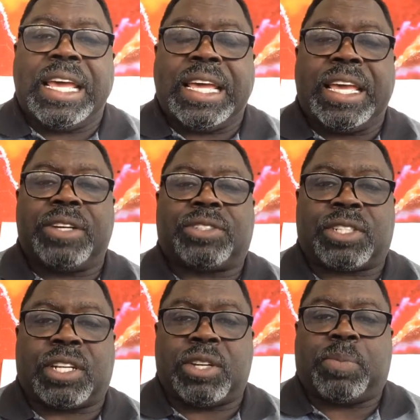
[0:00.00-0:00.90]
here's
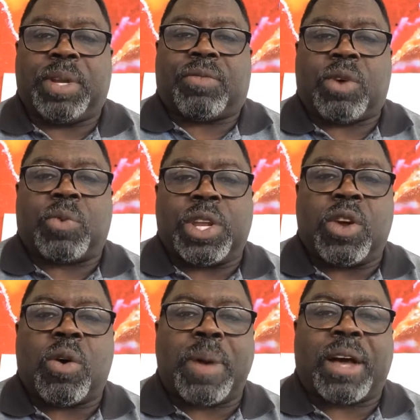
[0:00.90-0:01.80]
a little bit of what we
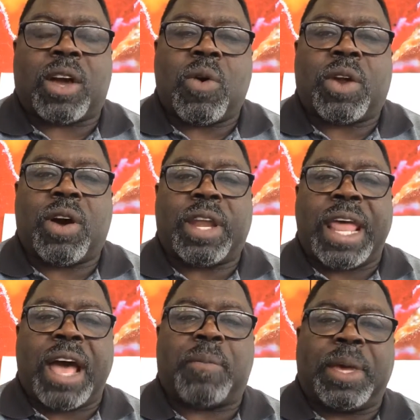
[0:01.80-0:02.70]
know about going on
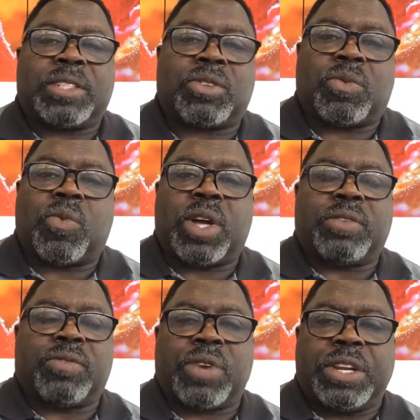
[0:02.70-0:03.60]
now based on what
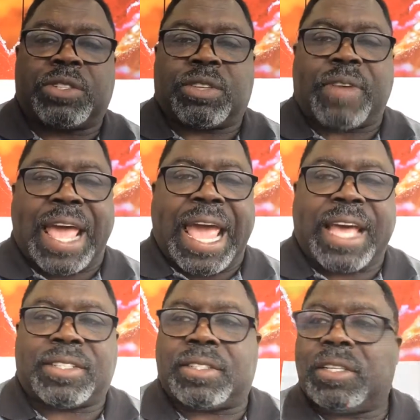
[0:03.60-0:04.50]
readers have
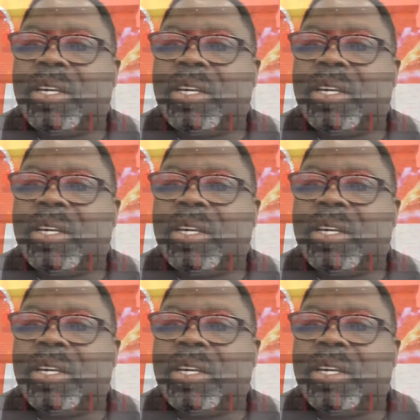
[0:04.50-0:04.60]
asked.